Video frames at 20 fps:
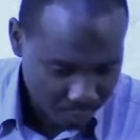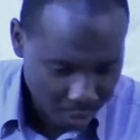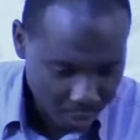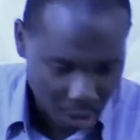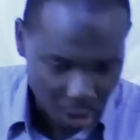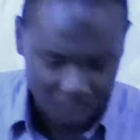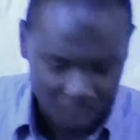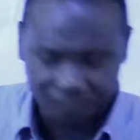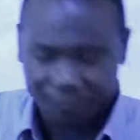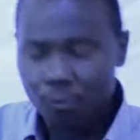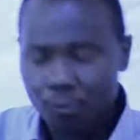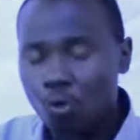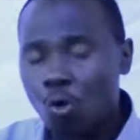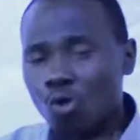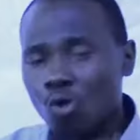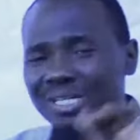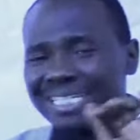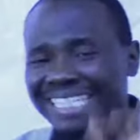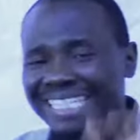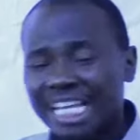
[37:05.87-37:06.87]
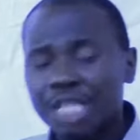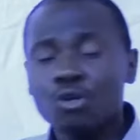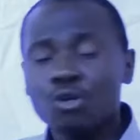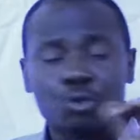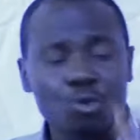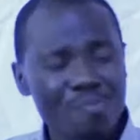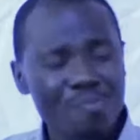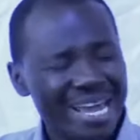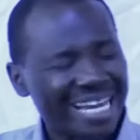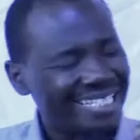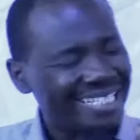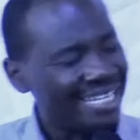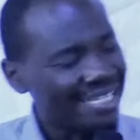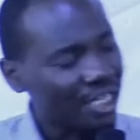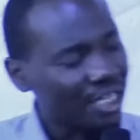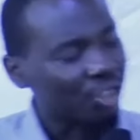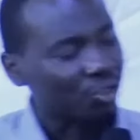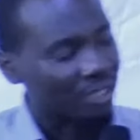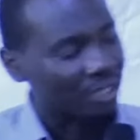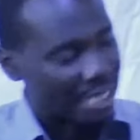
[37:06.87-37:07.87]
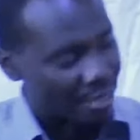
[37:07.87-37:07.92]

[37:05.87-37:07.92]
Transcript: If you continue to make decisions,